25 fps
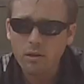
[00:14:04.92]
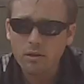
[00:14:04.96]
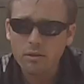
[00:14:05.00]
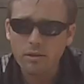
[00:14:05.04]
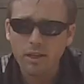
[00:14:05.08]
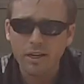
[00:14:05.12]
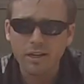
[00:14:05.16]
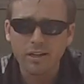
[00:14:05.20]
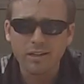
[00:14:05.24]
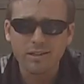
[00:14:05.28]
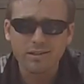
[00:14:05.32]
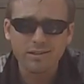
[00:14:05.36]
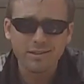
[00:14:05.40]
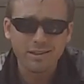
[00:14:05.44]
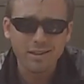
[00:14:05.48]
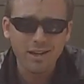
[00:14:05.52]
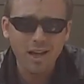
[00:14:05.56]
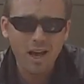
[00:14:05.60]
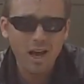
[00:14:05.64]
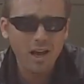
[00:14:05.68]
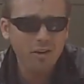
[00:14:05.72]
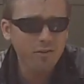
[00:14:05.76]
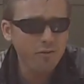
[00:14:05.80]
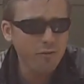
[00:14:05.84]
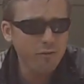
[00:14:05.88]
then it's
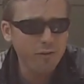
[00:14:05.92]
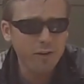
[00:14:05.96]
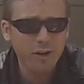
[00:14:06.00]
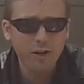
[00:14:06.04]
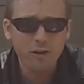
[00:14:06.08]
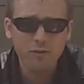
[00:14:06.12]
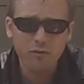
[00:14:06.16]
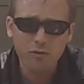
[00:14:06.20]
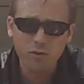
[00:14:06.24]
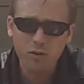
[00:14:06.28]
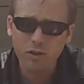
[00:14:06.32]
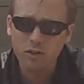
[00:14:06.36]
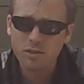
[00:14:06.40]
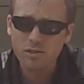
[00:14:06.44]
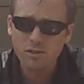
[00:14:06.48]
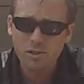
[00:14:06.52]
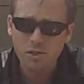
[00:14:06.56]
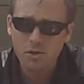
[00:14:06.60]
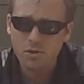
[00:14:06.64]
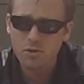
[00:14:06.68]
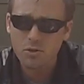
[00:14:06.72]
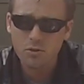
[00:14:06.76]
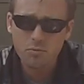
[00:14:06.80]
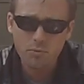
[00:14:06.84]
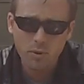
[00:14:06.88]
not fair for us to
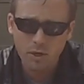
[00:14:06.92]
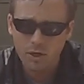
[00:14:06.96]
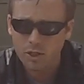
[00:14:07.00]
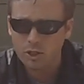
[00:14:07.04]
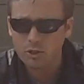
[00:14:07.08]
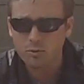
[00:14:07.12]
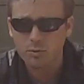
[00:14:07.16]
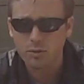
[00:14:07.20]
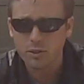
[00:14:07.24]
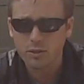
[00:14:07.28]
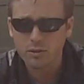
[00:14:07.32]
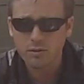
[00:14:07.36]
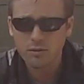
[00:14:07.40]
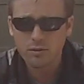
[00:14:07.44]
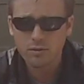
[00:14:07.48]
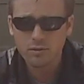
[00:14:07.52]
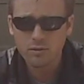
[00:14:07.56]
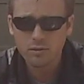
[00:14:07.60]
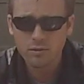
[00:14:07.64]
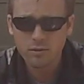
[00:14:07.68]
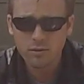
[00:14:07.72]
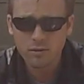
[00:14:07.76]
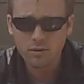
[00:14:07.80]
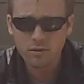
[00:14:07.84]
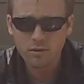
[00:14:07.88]
use punishment.
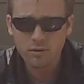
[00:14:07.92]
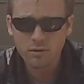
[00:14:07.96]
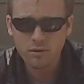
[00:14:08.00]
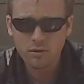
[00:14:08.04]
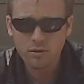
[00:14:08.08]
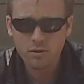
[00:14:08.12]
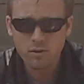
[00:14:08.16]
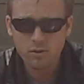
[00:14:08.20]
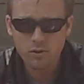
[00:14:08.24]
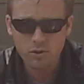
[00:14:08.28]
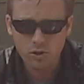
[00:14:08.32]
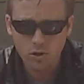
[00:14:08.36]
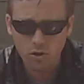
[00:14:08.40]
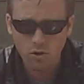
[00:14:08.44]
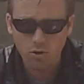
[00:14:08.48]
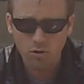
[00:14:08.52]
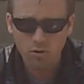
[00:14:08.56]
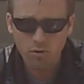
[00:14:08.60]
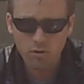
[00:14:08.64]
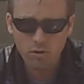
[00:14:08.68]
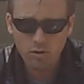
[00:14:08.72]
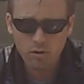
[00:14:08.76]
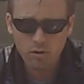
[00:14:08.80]
So,